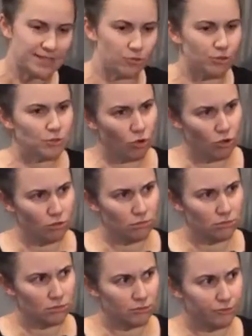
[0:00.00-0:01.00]
there is a role
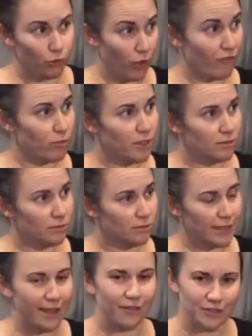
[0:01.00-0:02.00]
for government.
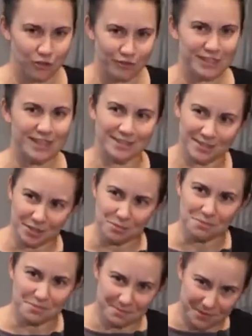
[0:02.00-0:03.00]
Now, there's obviously
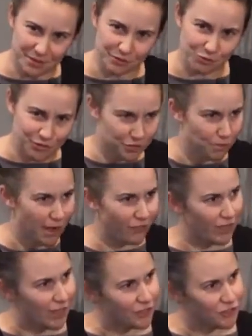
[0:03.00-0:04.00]
some differences around
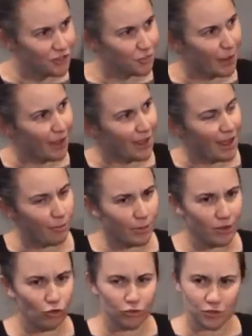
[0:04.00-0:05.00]
the edges about how
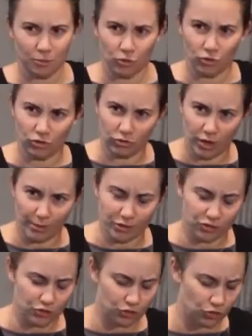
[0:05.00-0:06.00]
big or small or how much
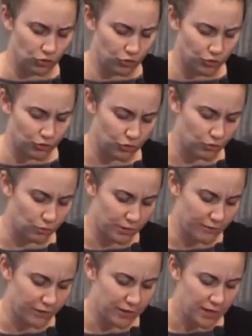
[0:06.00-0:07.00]
it should do or shouldn't do or
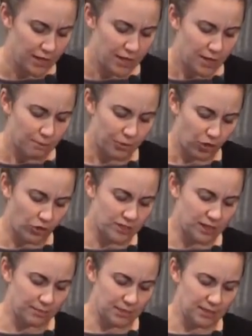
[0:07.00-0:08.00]
whatever. But the
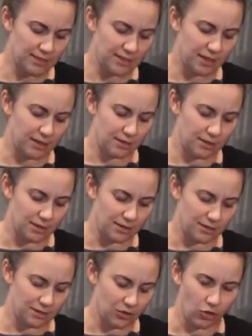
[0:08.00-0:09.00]
concept is that
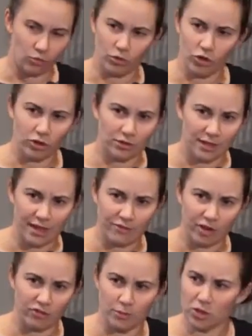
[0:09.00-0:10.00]
we're not going to have
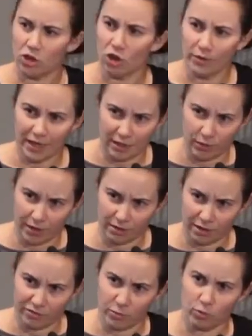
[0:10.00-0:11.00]
government going anywhere.
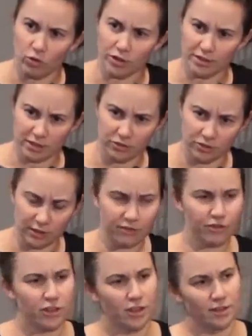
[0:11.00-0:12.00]
Government will continue to
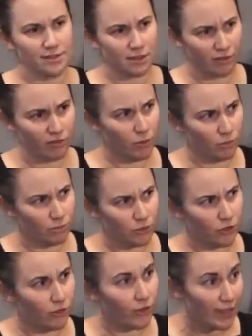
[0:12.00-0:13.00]
deliver things. Government,
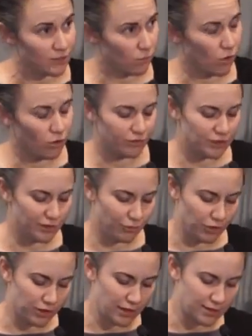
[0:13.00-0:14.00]
has a role of
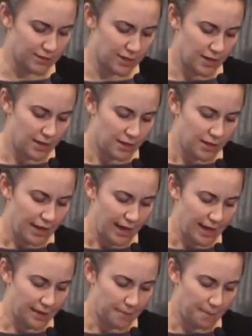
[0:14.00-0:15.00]
delivering things.
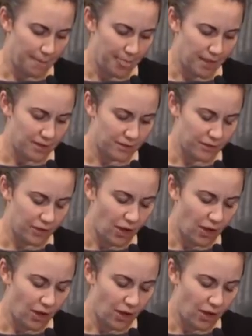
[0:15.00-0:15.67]
The